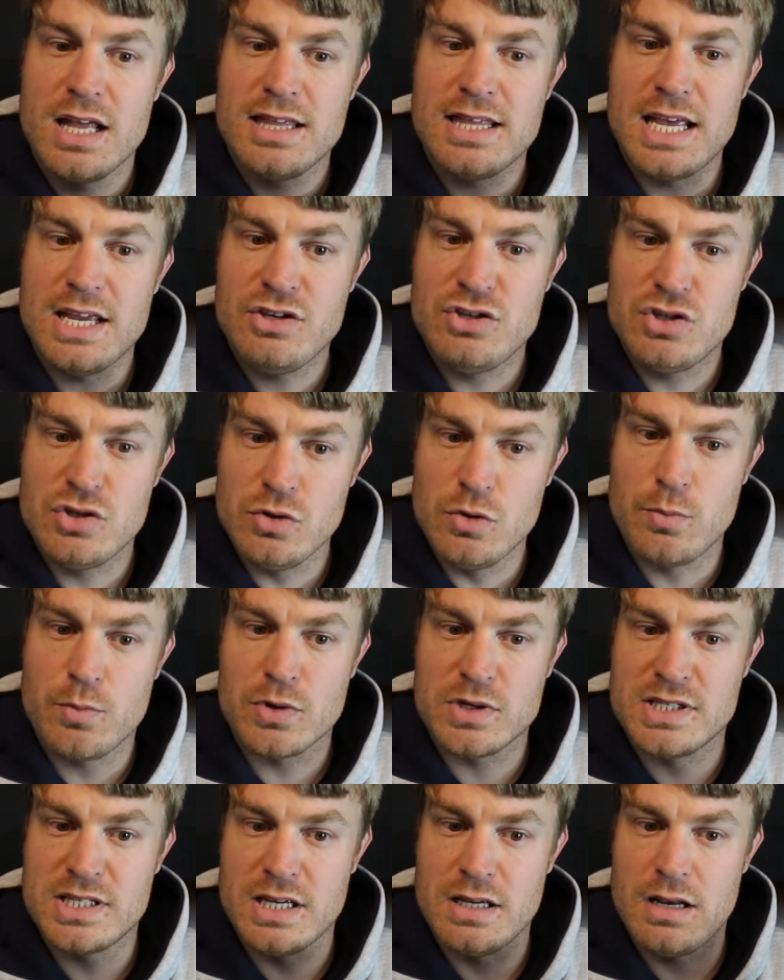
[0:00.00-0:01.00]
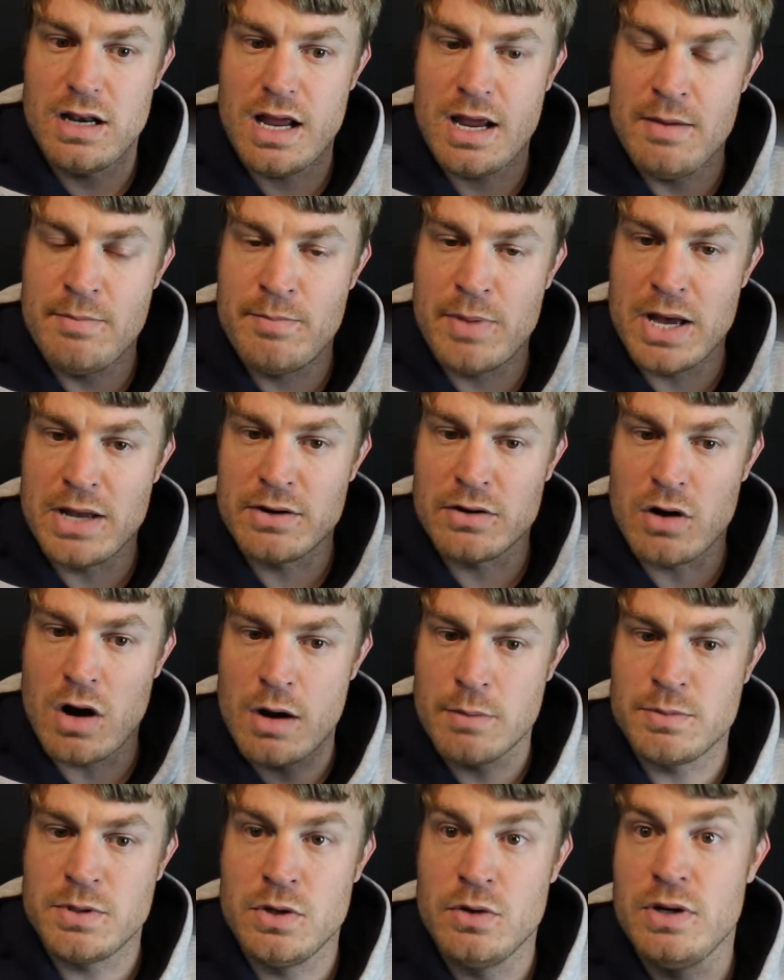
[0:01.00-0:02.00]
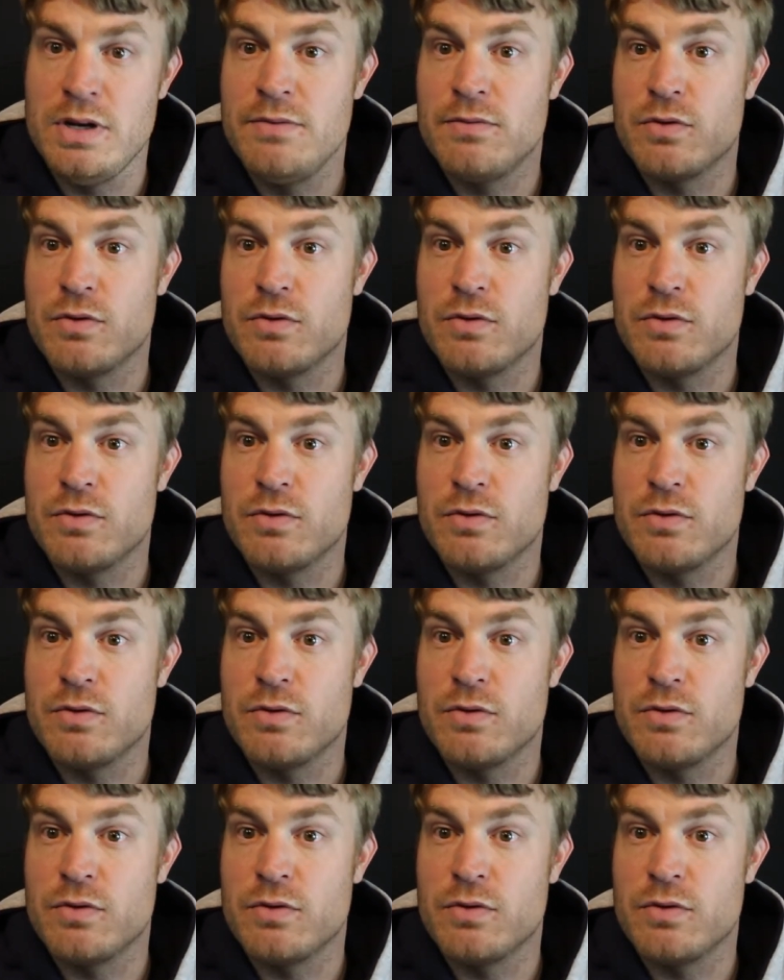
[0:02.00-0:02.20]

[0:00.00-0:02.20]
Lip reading: they do present a better opportunity